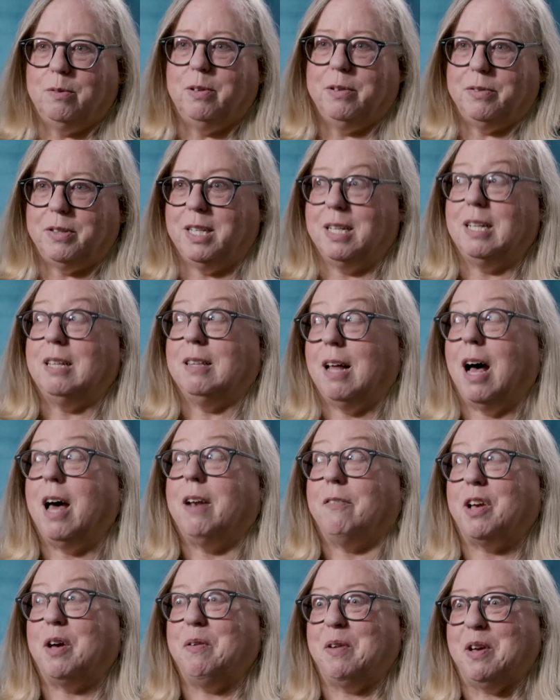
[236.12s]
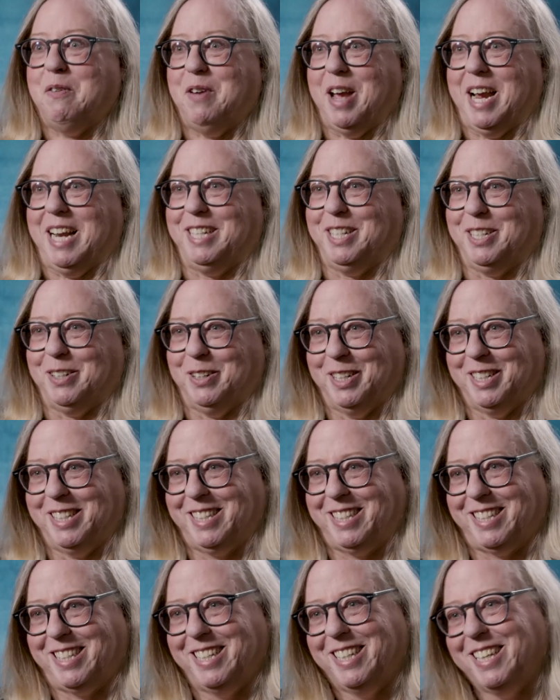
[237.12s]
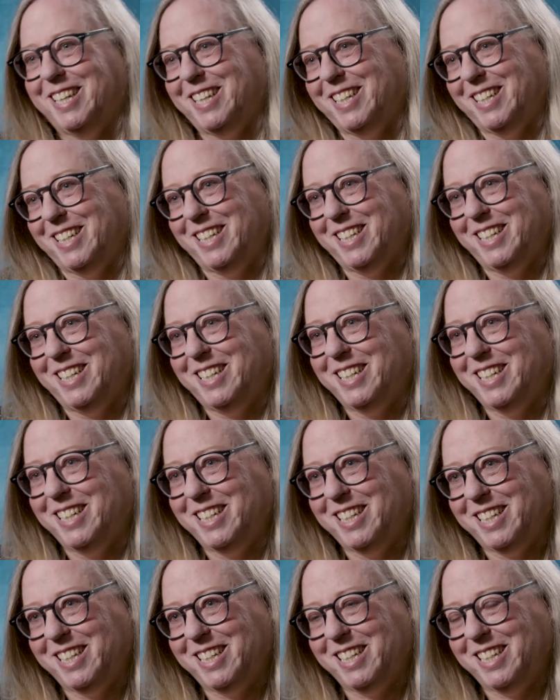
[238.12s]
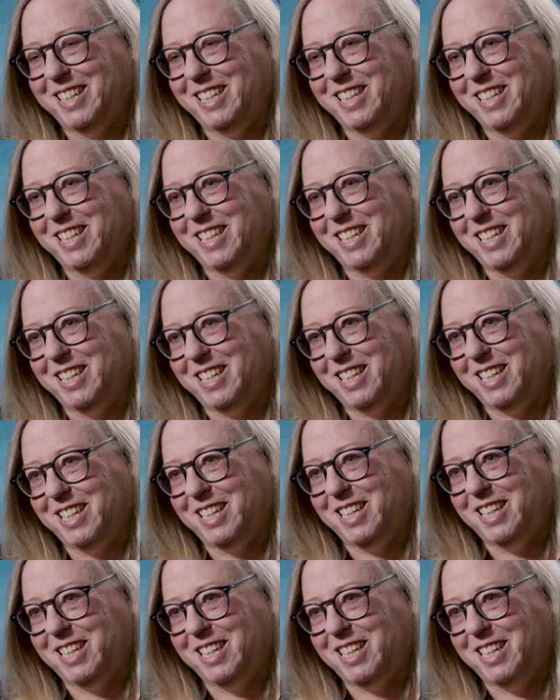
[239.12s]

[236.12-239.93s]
we've seen a lot of coming of age shorts sure or, or about like